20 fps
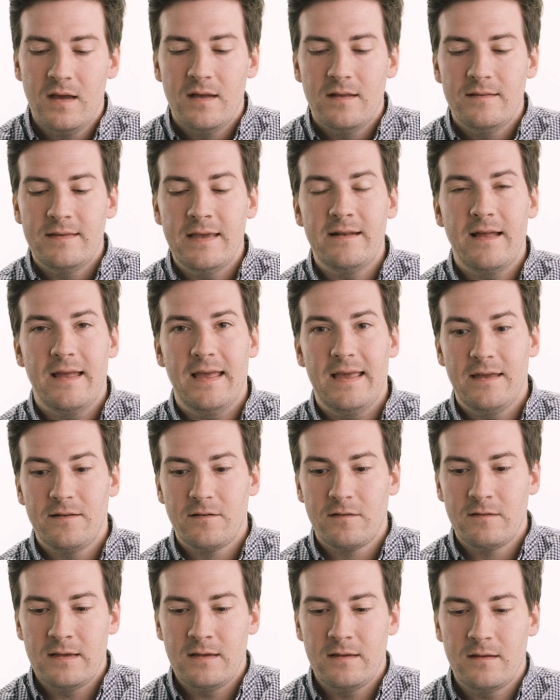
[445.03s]
Data
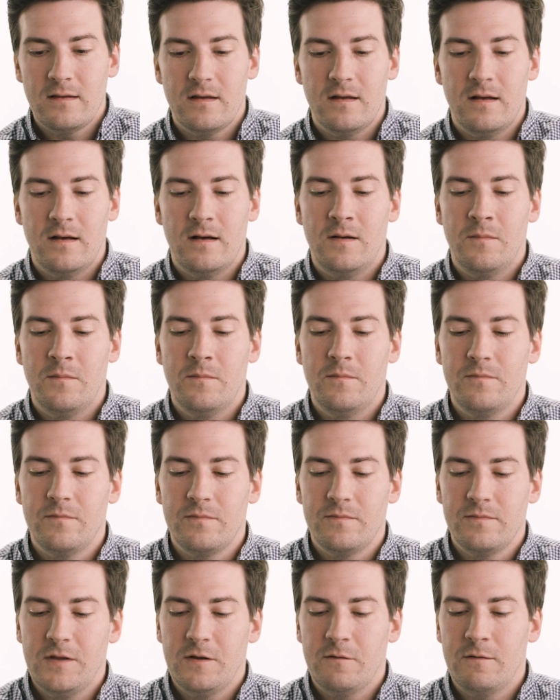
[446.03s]
handling,
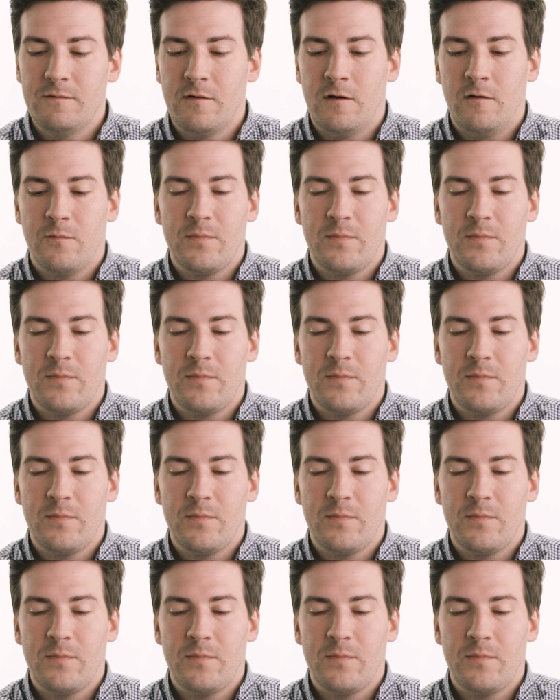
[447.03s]
we've all